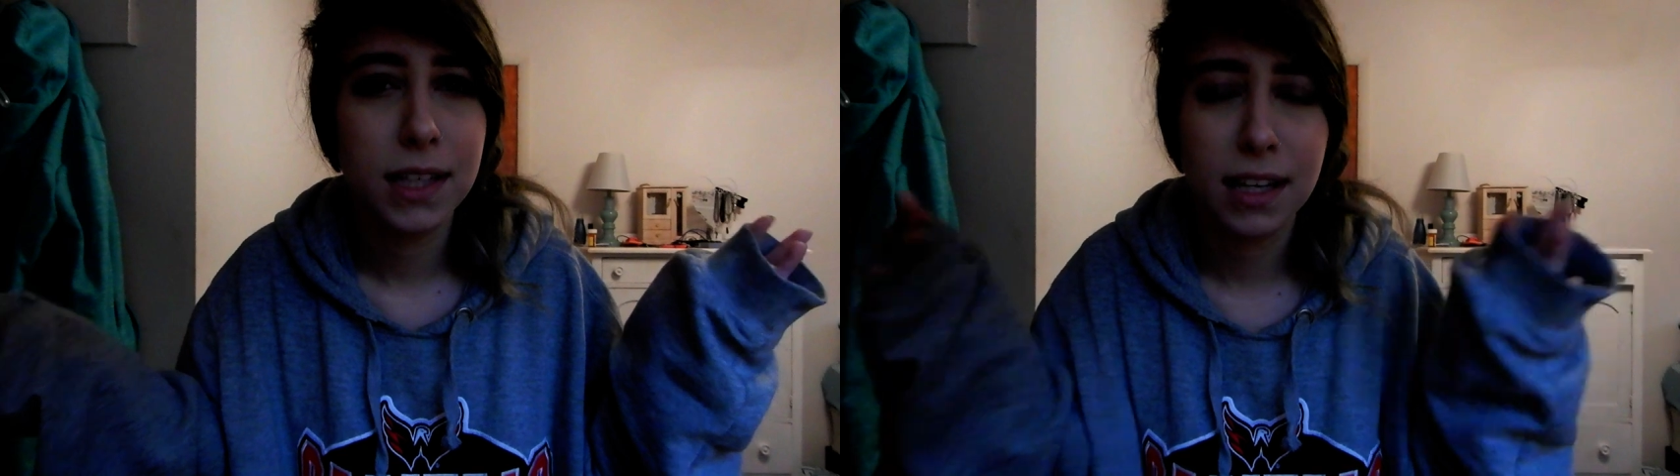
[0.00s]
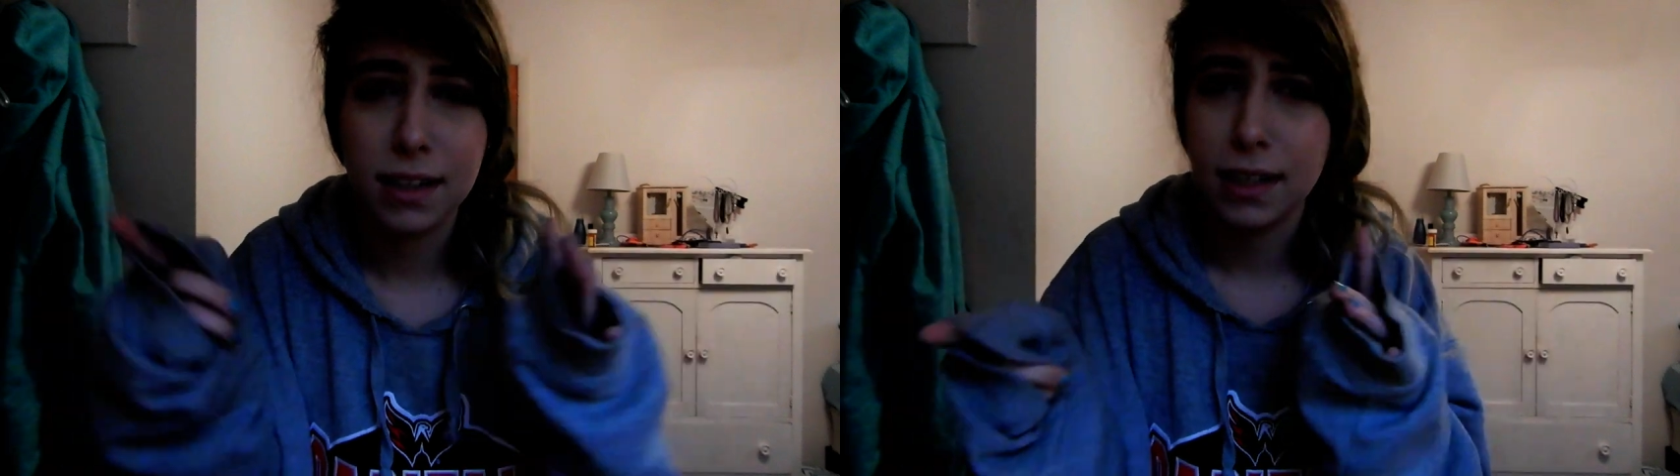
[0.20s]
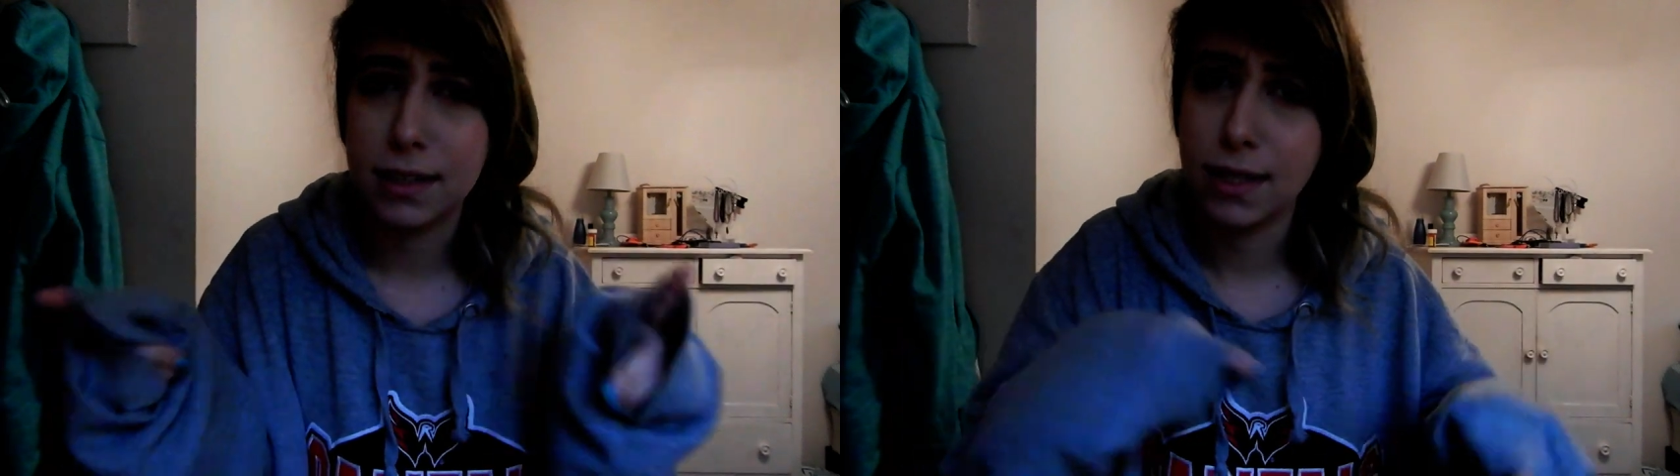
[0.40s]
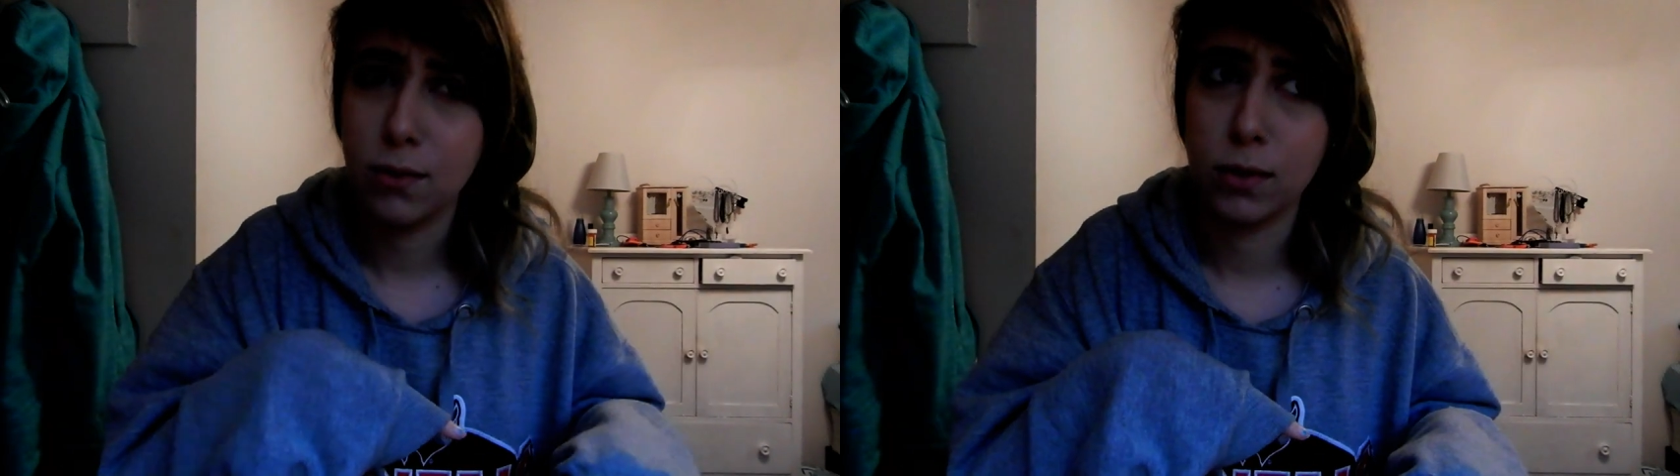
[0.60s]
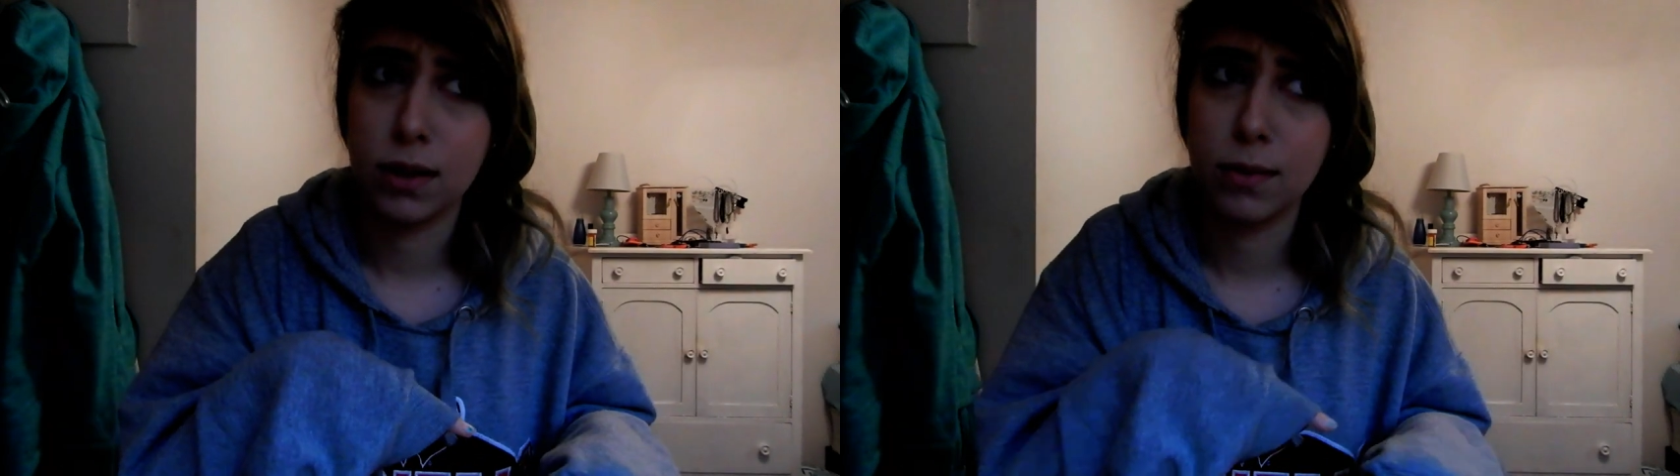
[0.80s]
Kind of like I
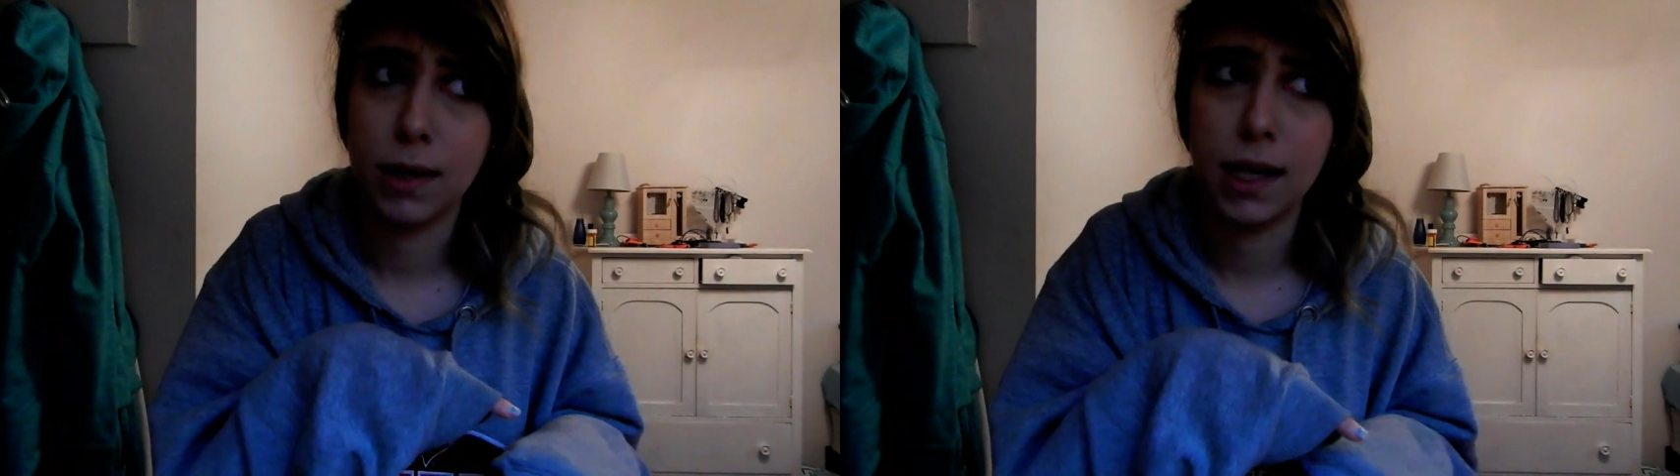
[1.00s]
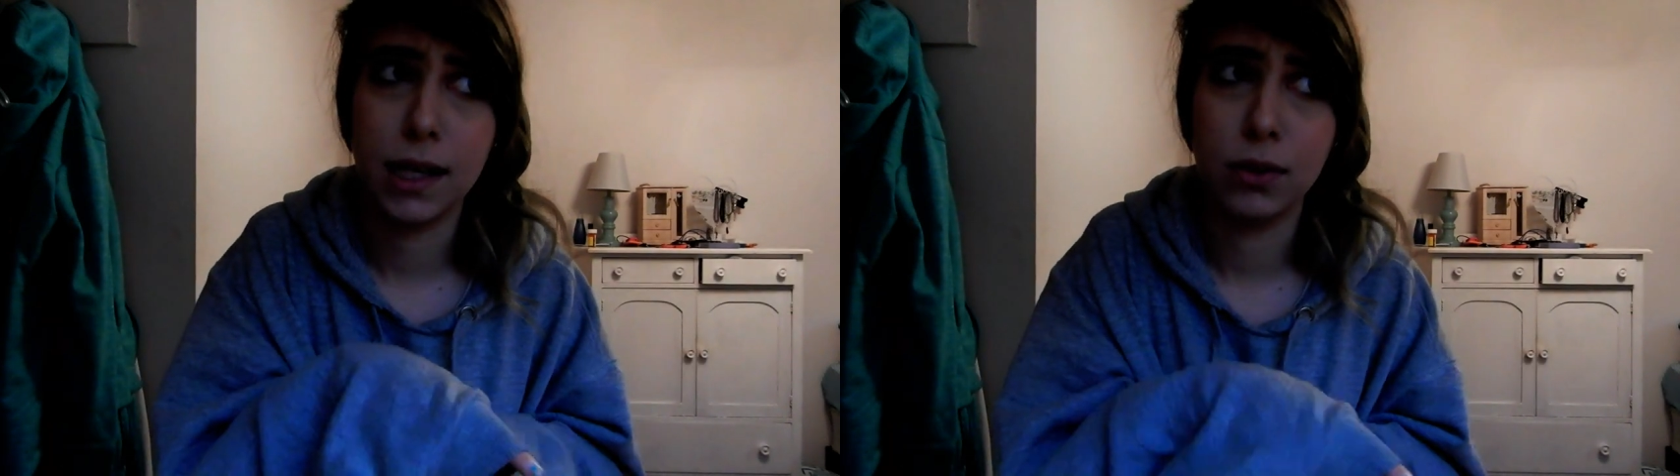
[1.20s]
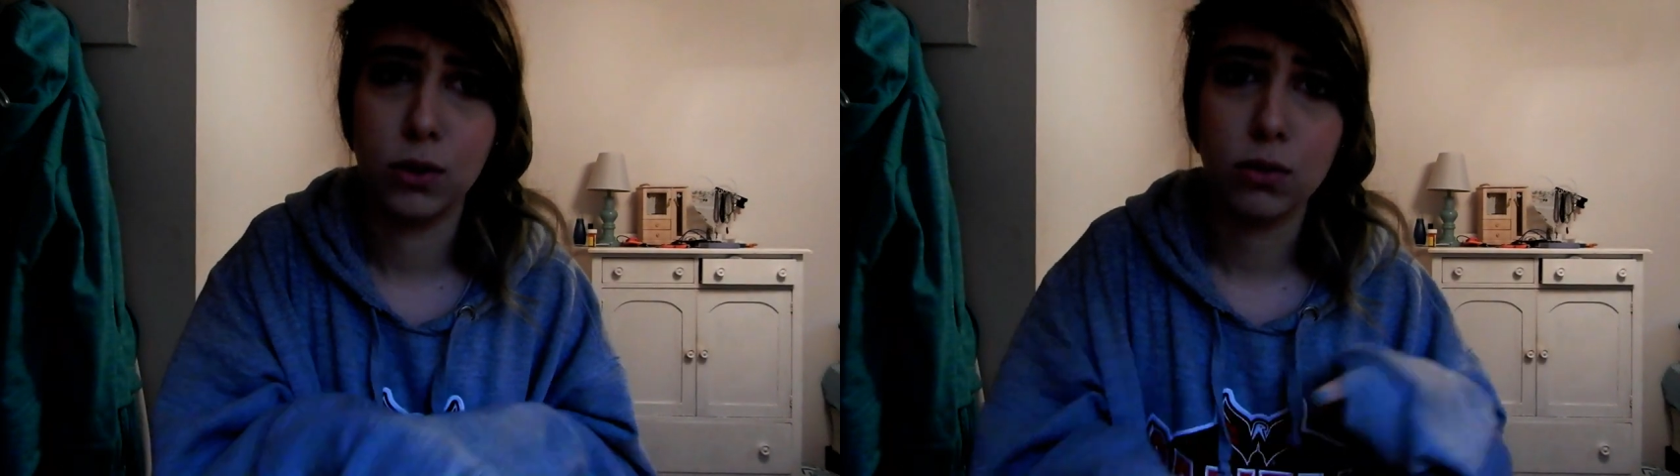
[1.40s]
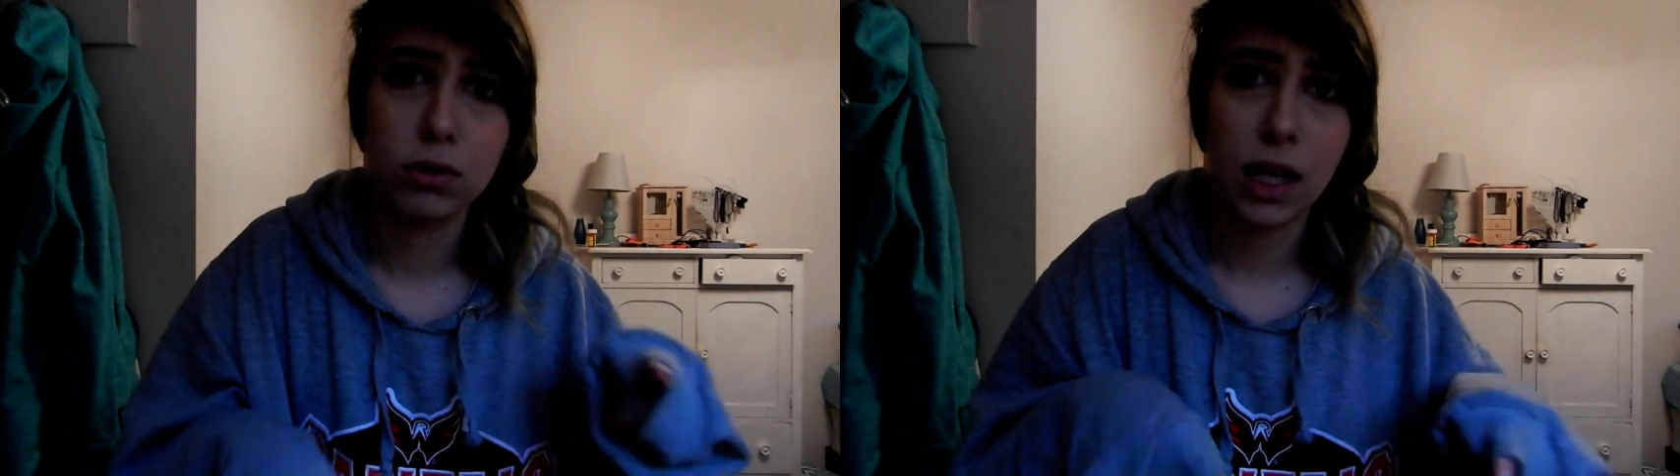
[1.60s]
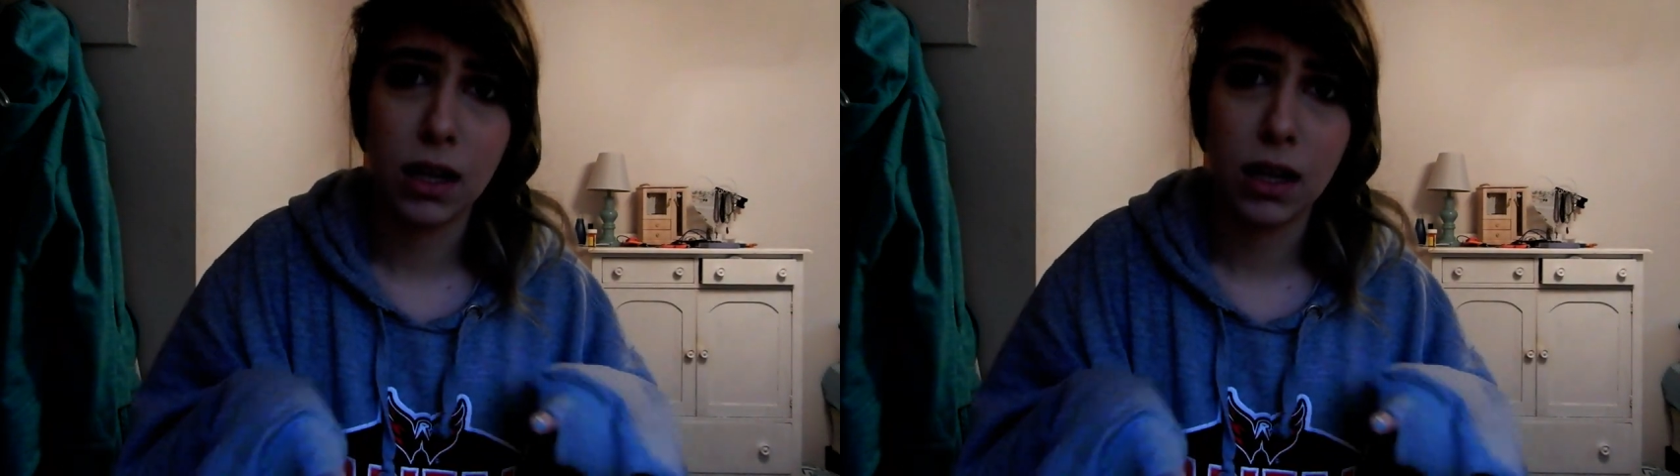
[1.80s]
did with my noodle